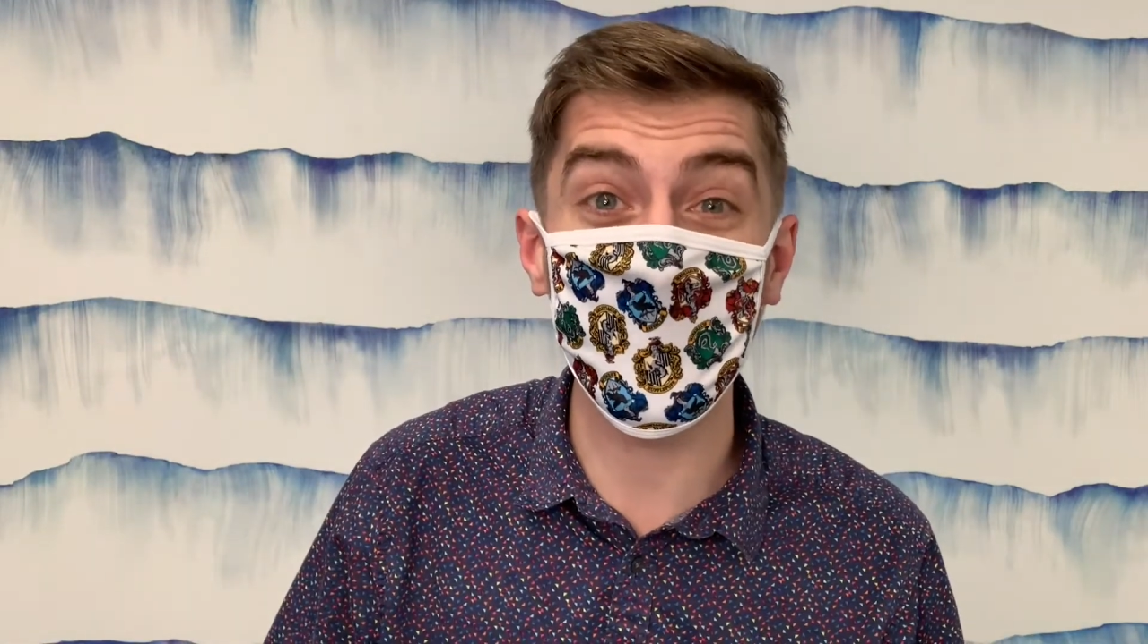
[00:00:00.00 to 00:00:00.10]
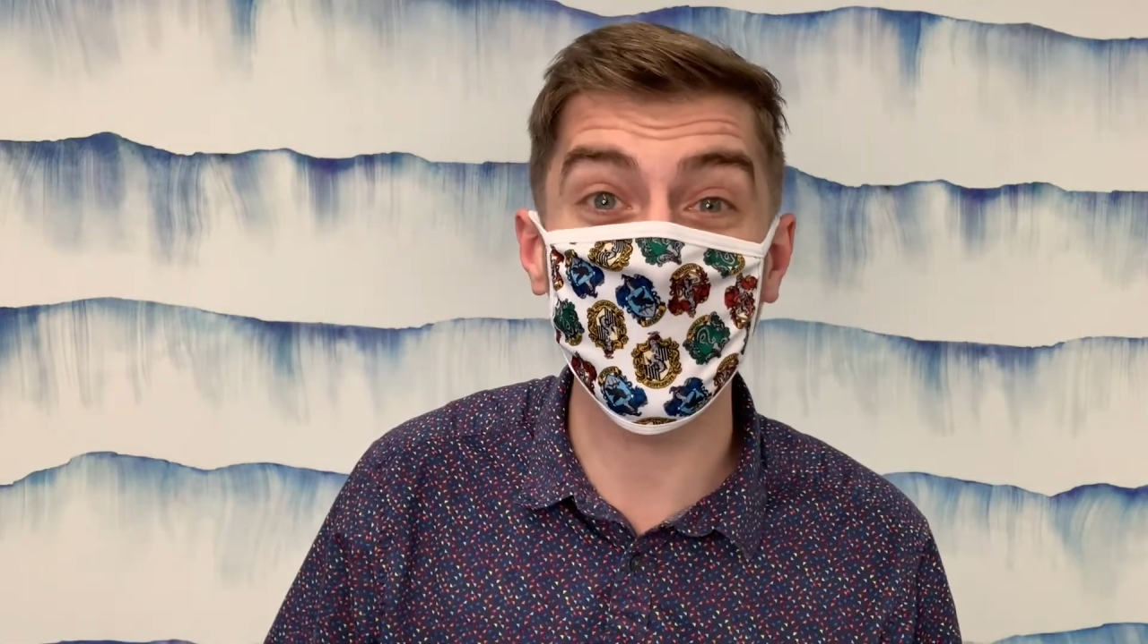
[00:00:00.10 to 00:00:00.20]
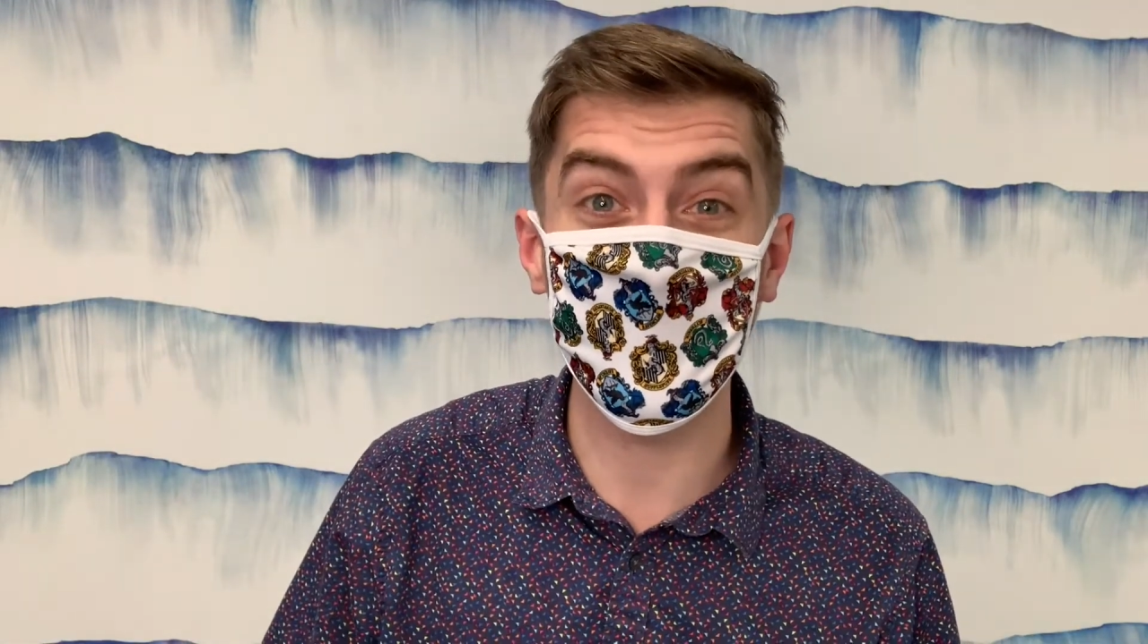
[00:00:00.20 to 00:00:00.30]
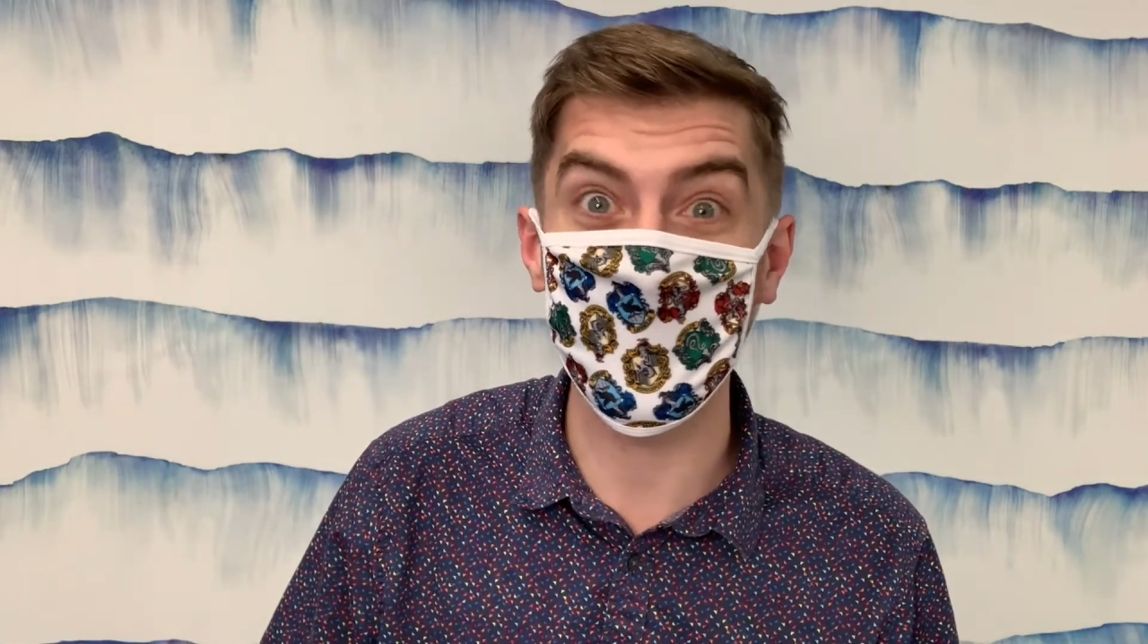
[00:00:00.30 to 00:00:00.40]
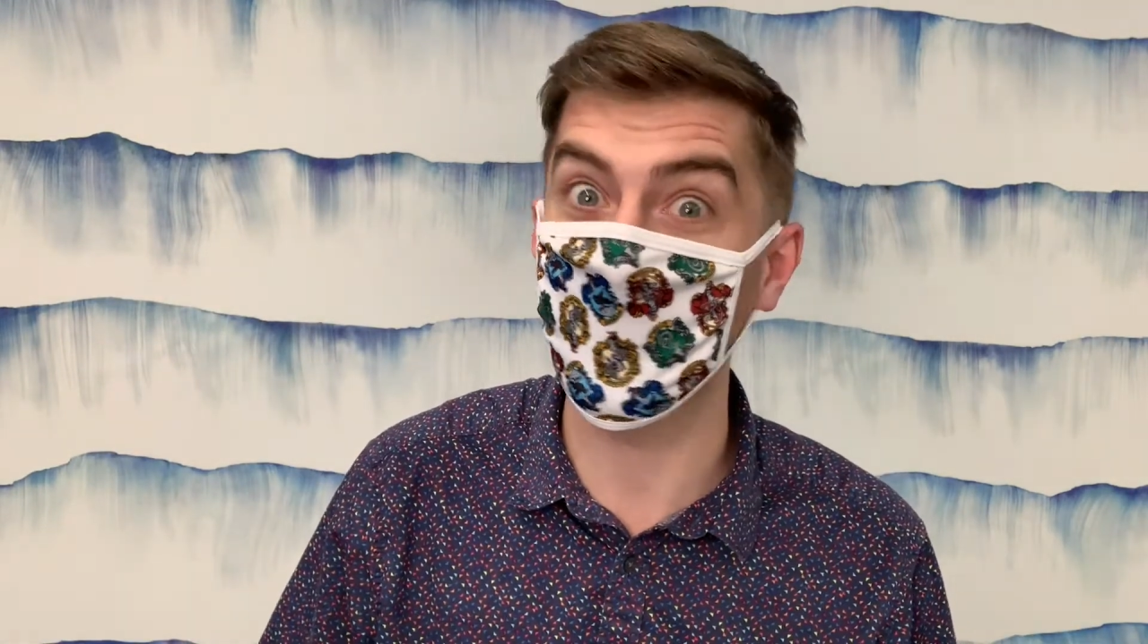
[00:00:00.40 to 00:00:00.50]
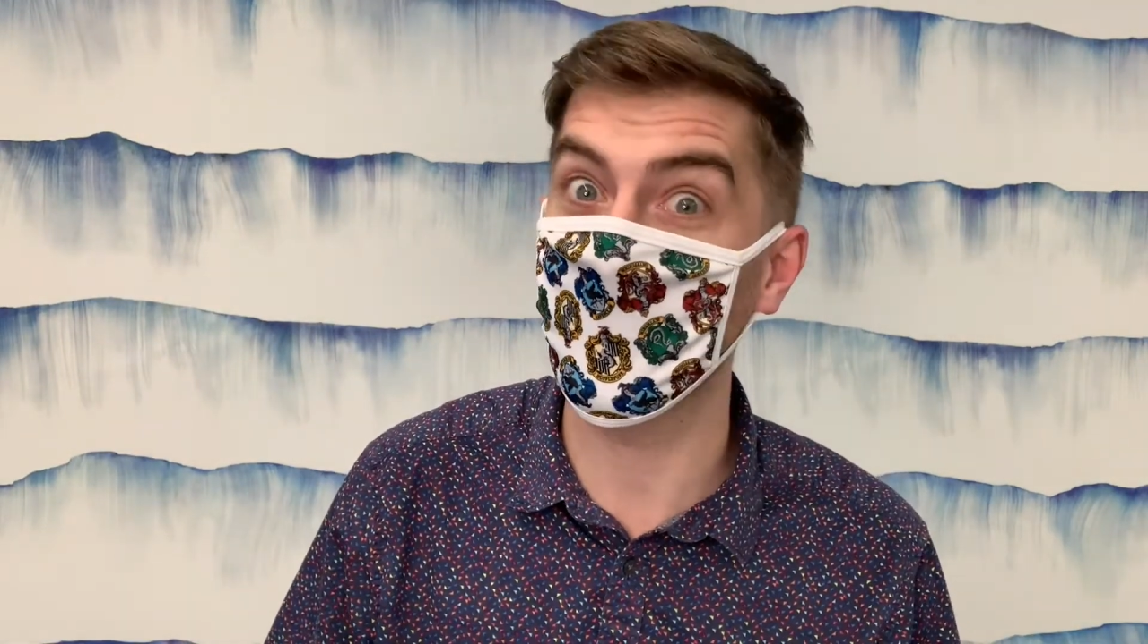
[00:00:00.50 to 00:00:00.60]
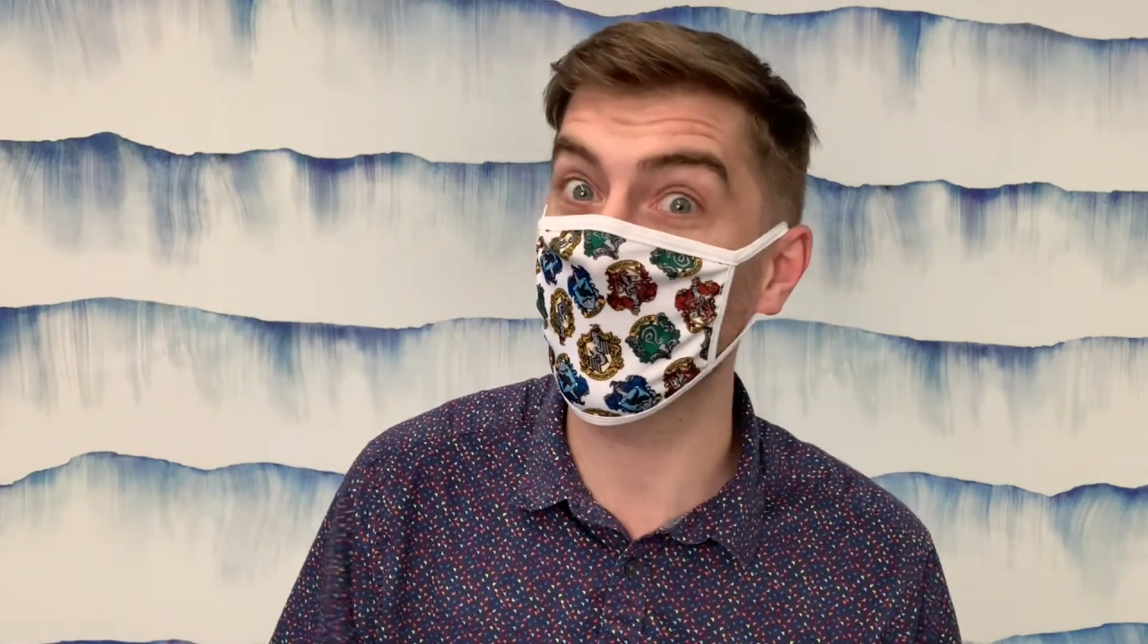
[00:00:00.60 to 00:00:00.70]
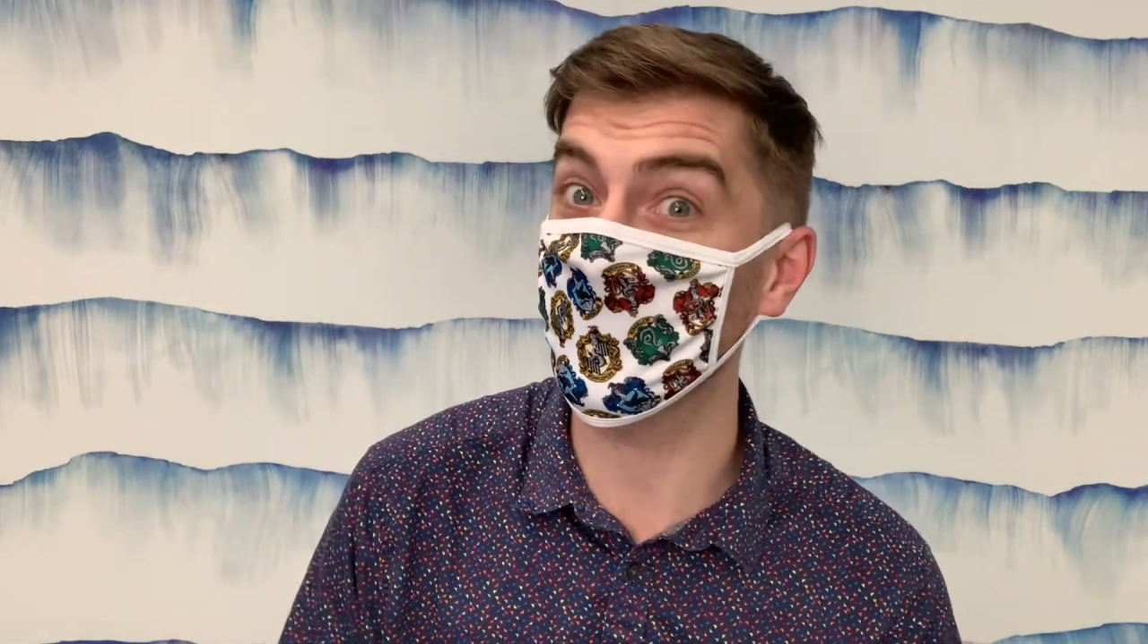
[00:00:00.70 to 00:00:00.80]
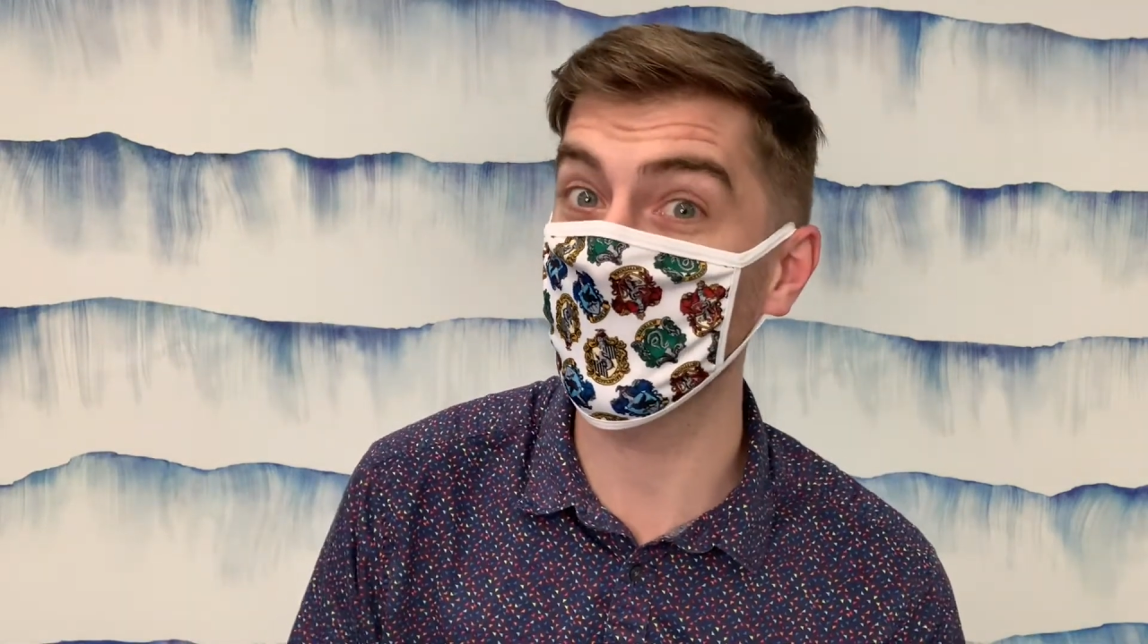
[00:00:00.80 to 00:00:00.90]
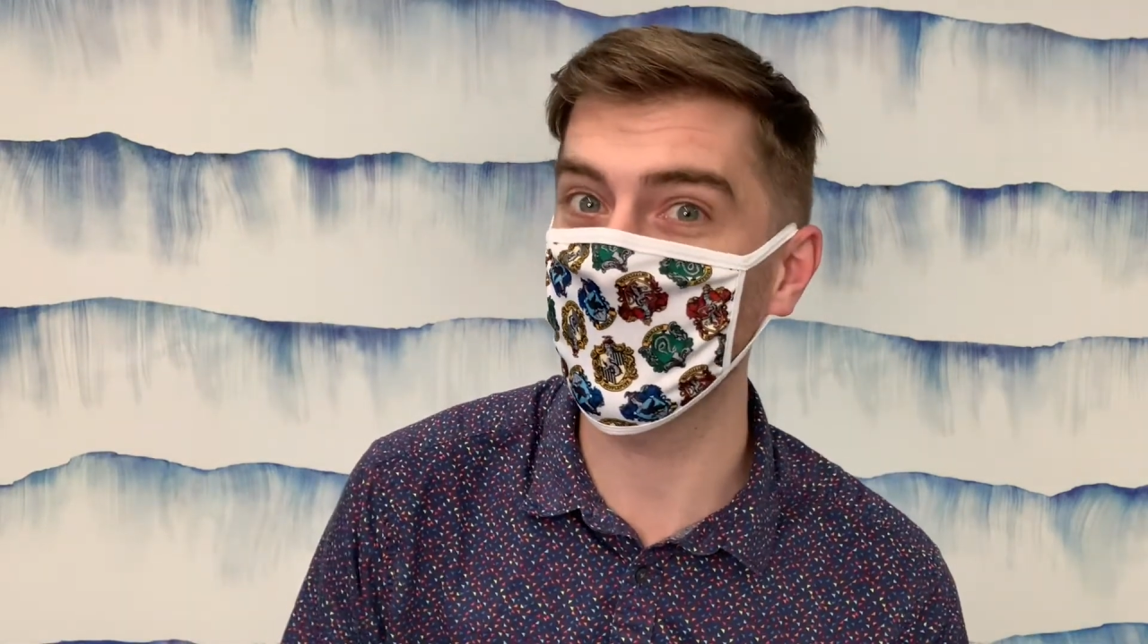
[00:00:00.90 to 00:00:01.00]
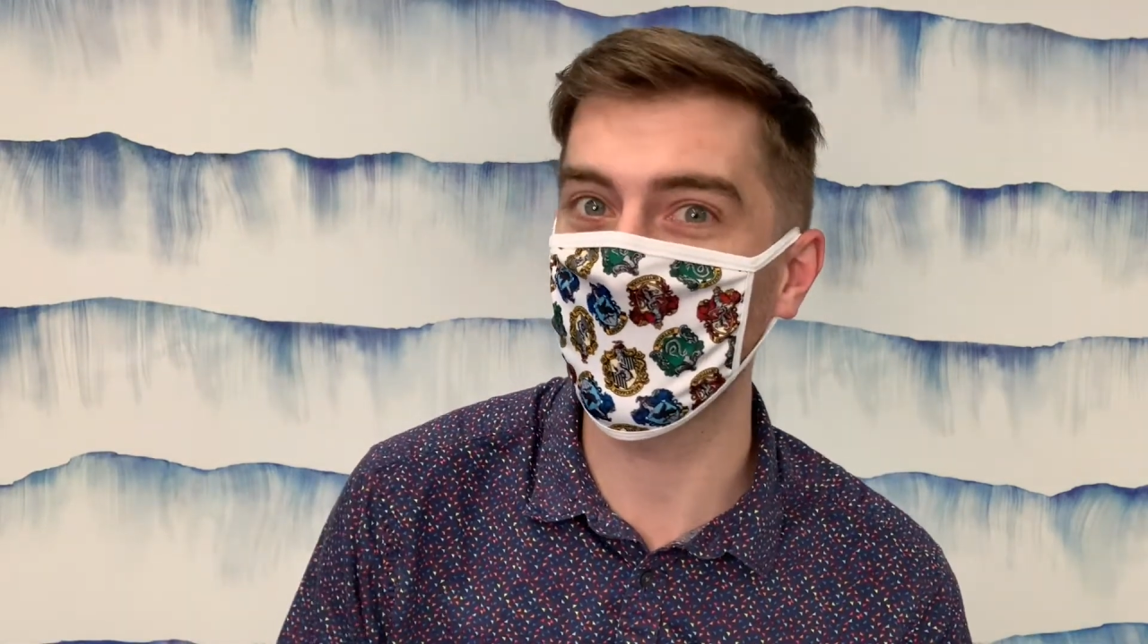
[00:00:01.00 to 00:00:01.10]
song and then I'll see you